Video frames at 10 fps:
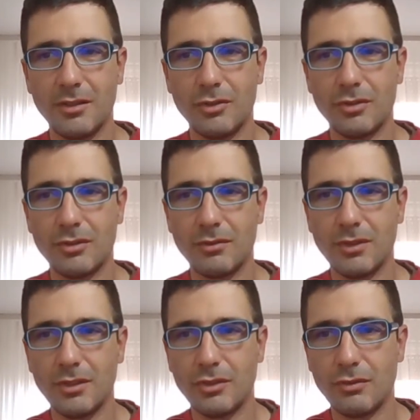inches
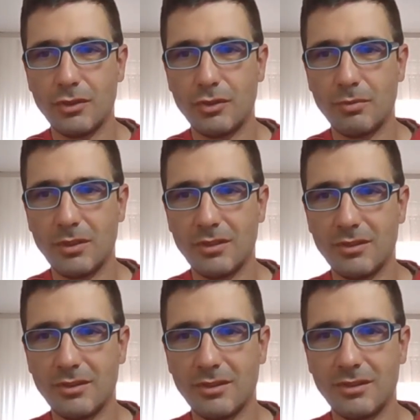of reach, which
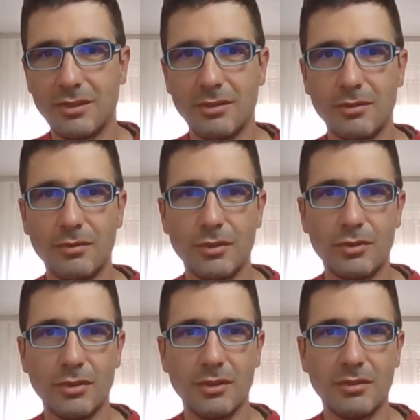means
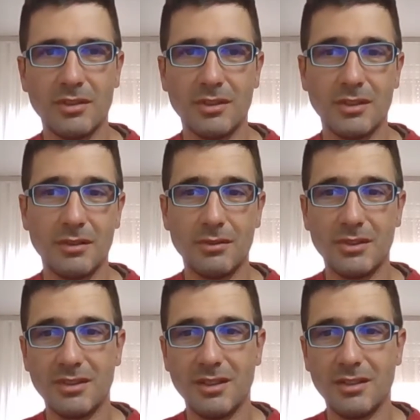Seung Choi gonna
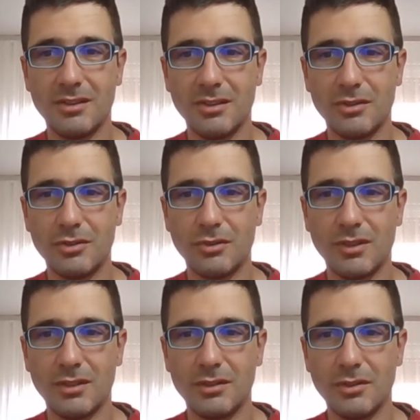have slight reach
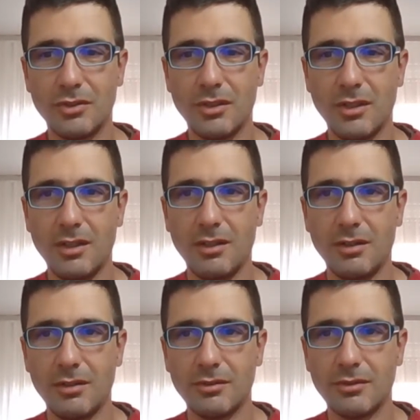advantage.
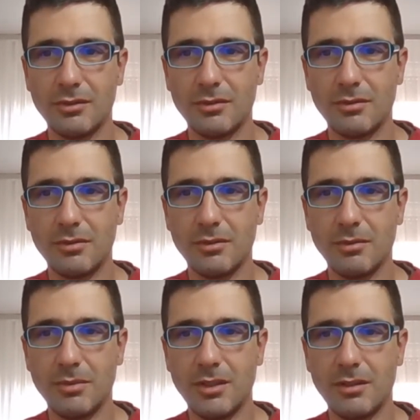Also,
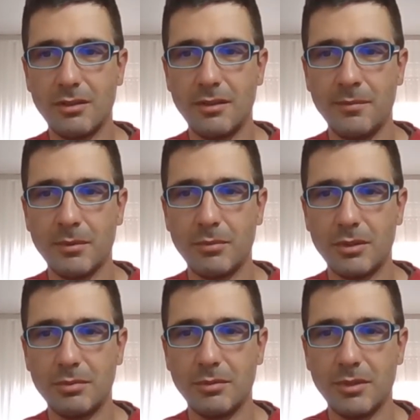Culibao,
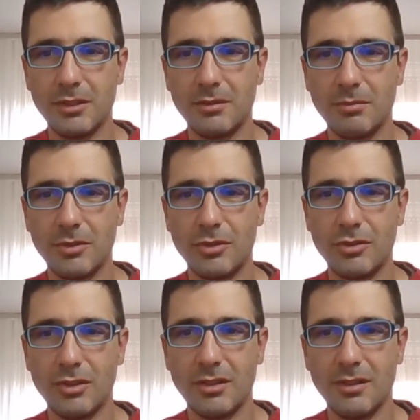purple belt in
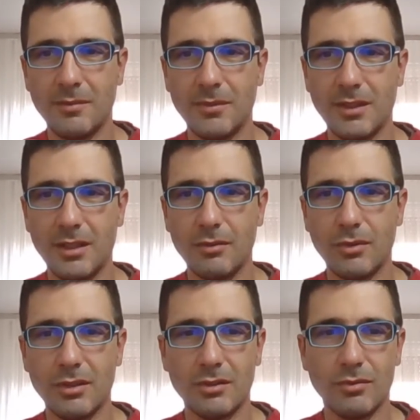BJJ,
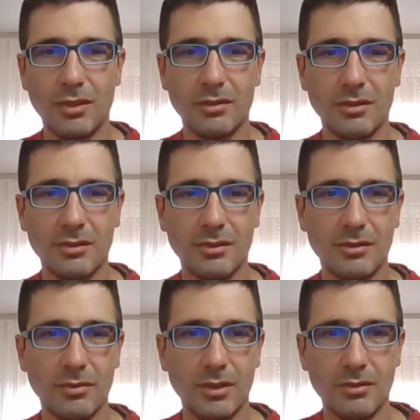9 wins, 1
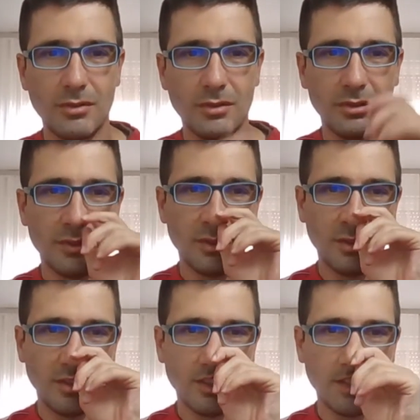losses, 1 draws.
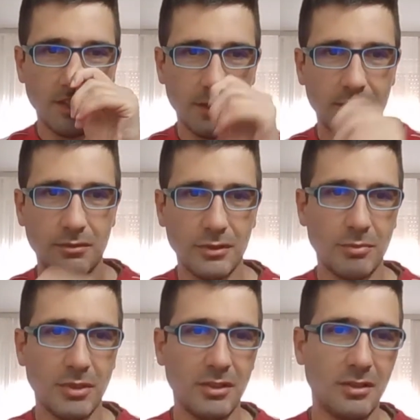This guy
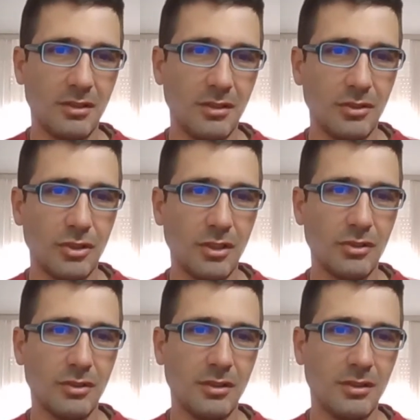was better than
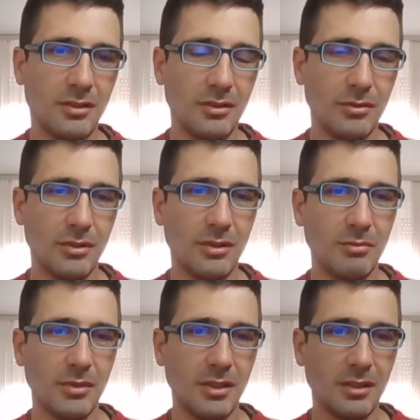Shadilan
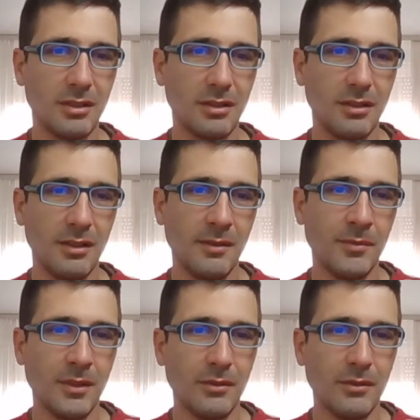Nurdambike,